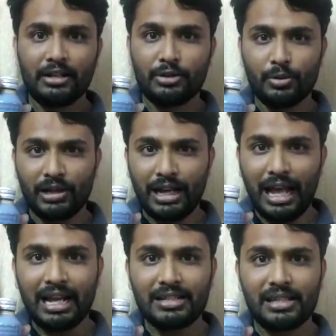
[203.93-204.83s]
to
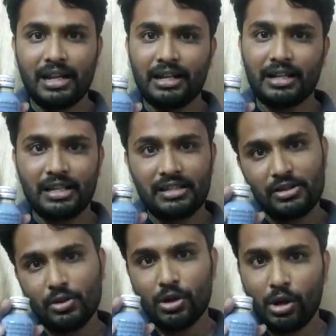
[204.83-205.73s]
relax and ease
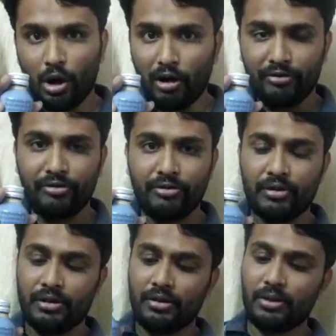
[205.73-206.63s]
your cough.
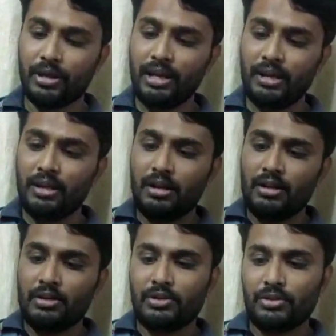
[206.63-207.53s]
Okay,
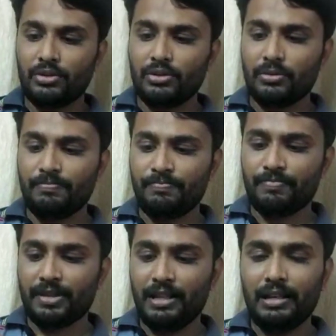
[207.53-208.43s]
so
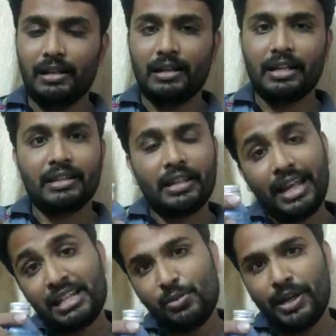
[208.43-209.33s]
in the
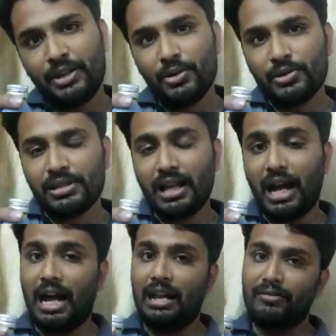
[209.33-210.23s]
next videos
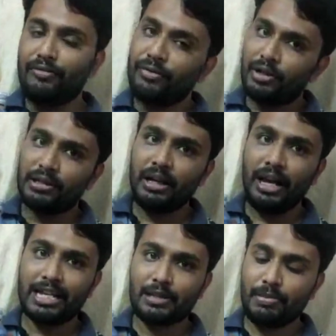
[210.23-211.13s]
I'll further
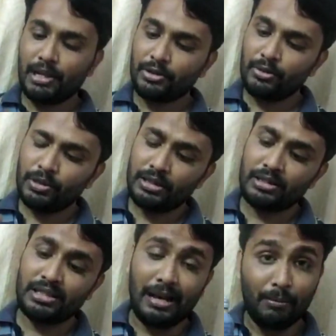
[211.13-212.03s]
explain you with
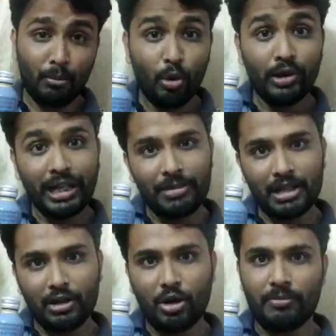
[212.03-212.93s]
some more
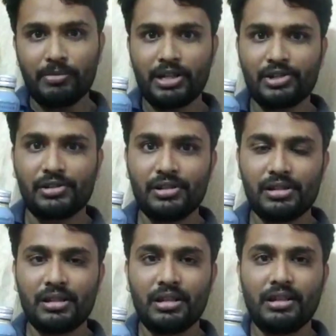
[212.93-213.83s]
chemical
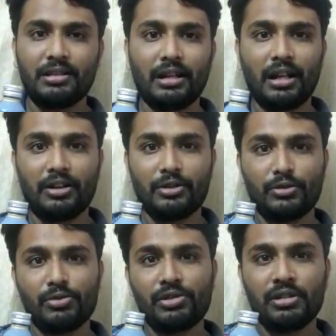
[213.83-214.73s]
combinations that are
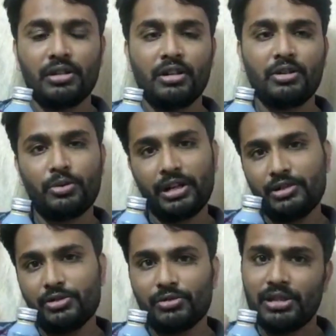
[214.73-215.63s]
used to
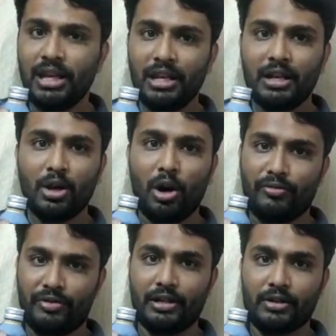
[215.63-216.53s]
reduce the
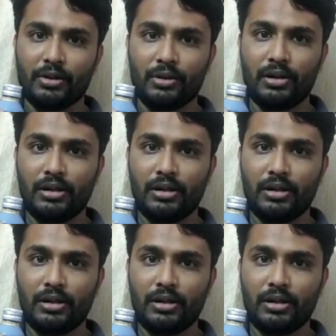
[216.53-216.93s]
cough and cold.